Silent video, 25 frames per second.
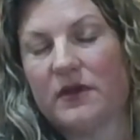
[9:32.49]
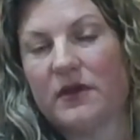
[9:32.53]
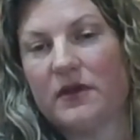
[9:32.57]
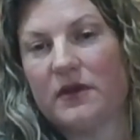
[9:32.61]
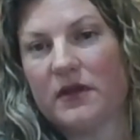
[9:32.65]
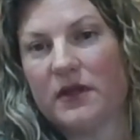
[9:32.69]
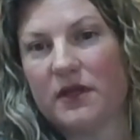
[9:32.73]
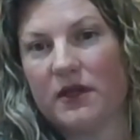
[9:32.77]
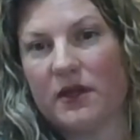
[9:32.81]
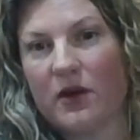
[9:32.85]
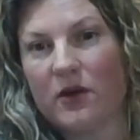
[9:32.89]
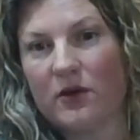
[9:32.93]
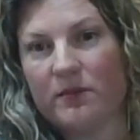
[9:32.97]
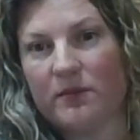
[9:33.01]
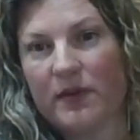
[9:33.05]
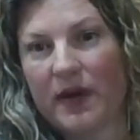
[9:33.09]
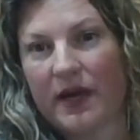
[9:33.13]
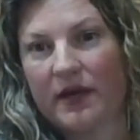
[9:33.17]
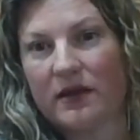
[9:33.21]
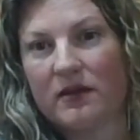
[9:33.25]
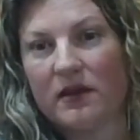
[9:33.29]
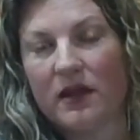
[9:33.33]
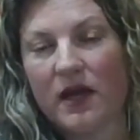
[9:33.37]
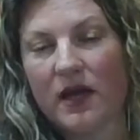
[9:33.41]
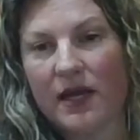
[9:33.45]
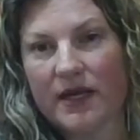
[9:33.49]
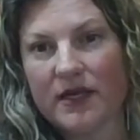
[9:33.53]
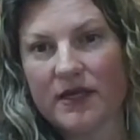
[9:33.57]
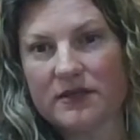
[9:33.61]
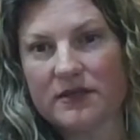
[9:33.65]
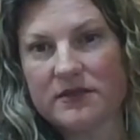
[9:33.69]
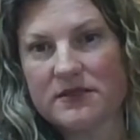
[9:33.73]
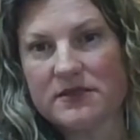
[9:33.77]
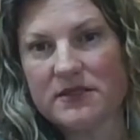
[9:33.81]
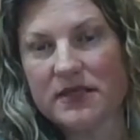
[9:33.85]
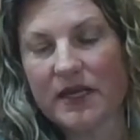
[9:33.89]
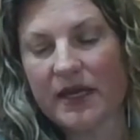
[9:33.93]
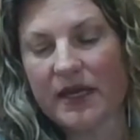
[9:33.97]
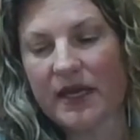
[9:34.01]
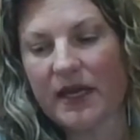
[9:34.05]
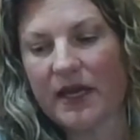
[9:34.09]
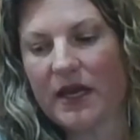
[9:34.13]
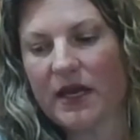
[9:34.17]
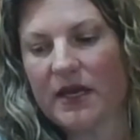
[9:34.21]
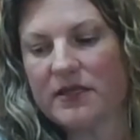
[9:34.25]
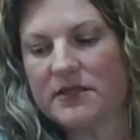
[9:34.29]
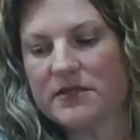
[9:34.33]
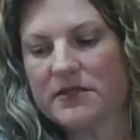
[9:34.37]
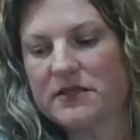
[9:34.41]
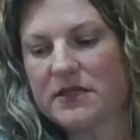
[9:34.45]
my clients.
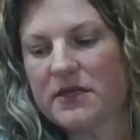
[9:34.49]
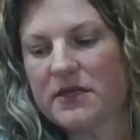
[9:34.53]
And,